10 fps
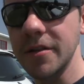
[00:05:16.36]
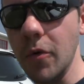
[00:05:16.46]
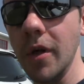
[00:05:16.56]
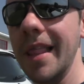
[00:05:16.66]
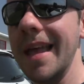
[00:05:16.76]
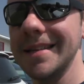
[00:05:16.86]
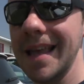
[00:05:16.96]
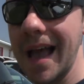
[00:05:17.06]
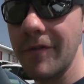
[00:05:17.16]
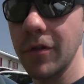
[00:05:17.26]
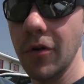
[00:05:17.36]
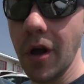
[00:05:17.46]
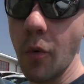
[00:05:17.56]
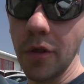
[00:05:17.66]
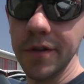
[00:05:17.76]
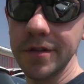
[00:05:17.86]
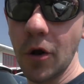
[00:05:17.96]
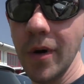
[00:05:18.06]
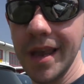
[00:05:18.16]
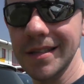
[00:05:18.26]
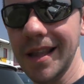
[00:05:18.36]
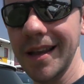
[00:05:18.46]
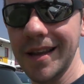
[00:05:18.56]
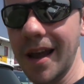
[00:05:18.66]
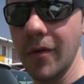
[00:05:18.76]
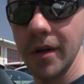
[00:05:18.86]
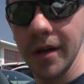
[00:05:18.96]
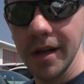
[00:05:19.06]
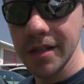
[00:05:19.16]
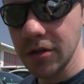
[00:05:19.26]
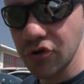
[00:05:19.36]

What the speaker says: So let's have a look at what the Zoe is like now to